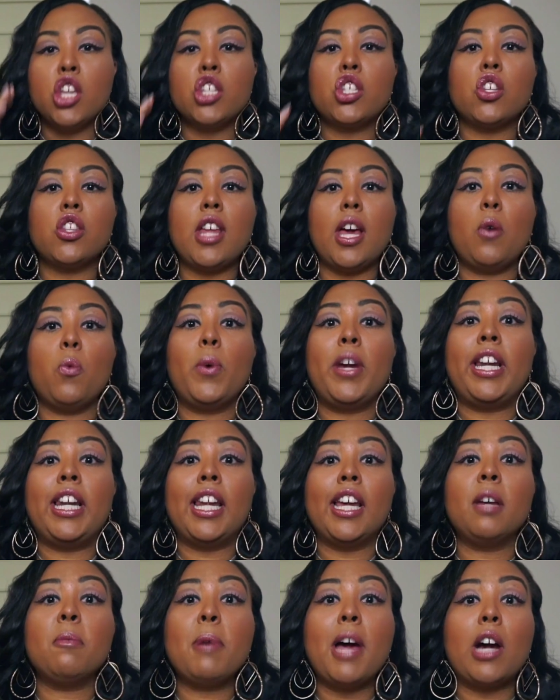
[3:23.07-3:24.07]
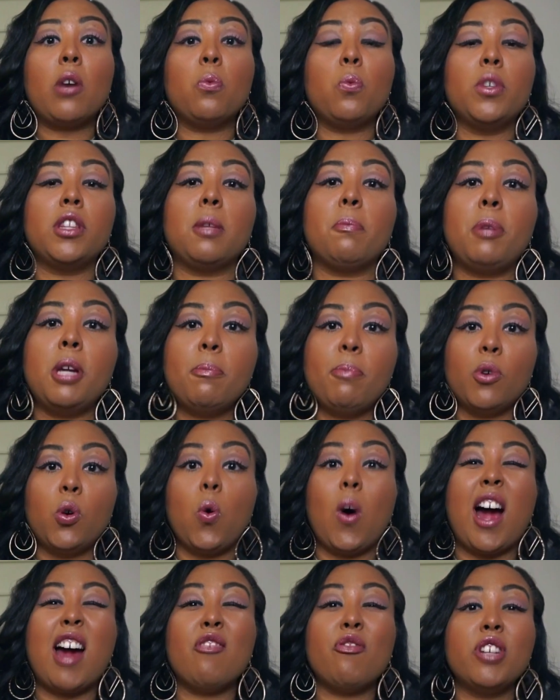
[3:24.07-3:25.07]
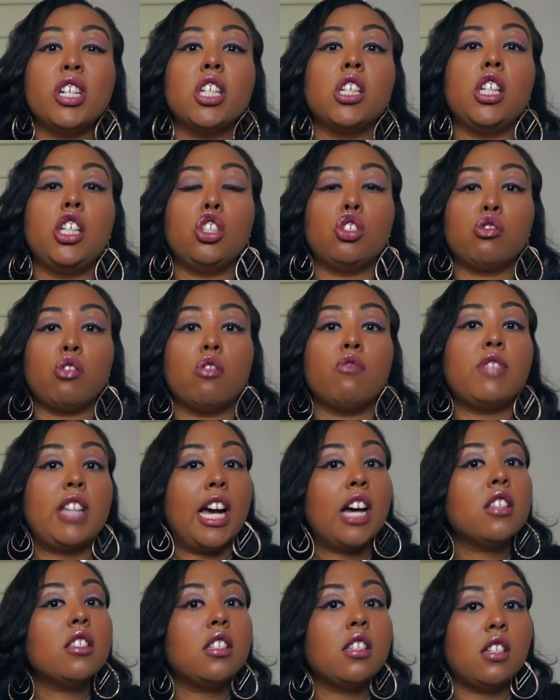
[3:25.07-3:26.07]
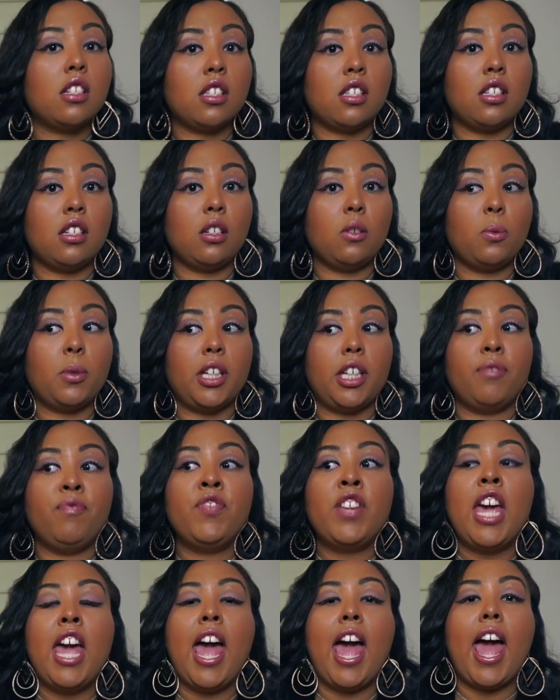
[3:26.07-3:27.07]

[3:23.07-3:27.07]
So then we link back with the people who I originally drove down to the city with,